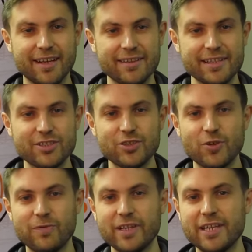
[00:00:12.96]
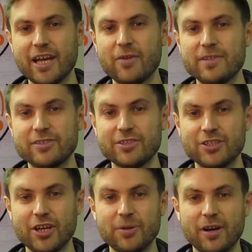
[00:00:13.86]
This short video is to
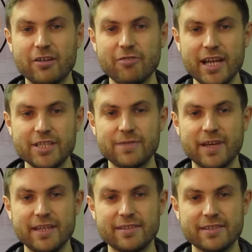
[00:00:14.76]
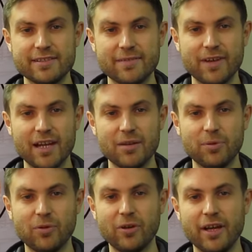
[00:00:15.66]
show you our range of heaters
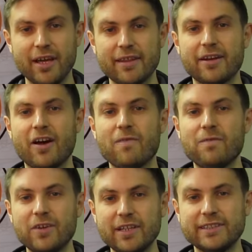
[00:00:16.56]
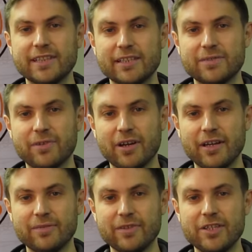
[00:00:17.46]
available that are fully
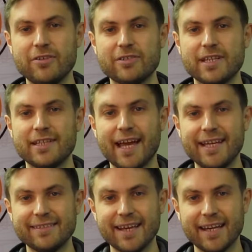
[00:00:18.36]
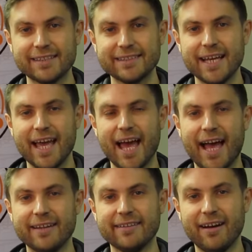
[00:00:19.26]
certified for use in ATEX
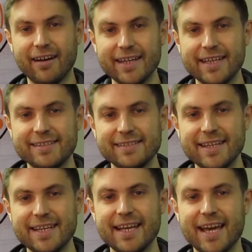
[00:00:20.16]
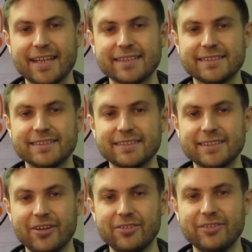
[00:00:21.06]
and IECEX
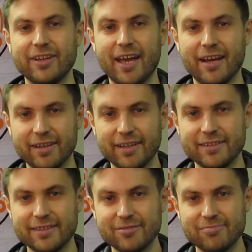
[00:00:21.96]
zoned areas.